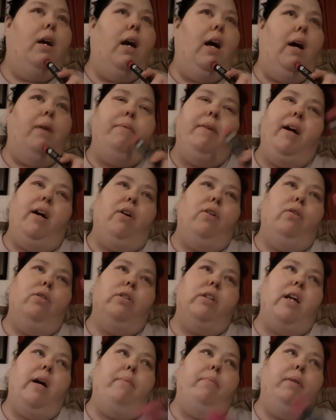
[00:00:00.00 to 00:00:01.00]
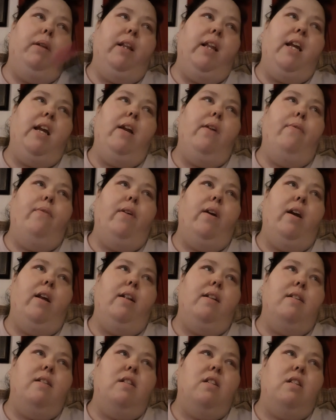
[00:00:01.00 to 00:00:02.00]
Of course, I believe
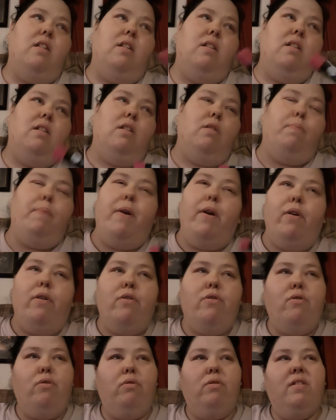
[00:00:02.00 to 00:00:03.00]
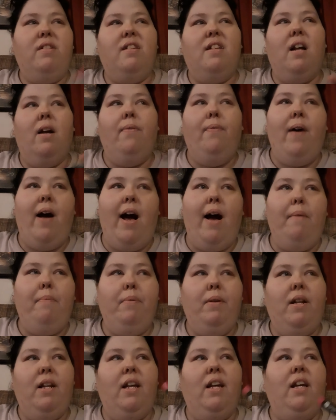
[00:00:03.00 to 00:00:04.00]
in spiritual stuff
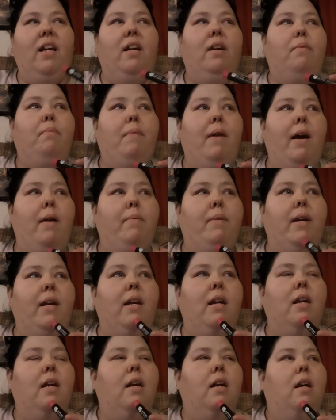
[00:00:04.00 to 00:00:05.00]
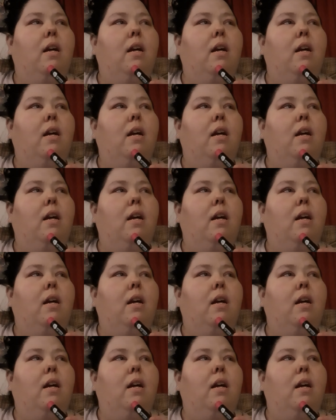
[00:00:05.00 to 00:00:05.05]
happening, maybe.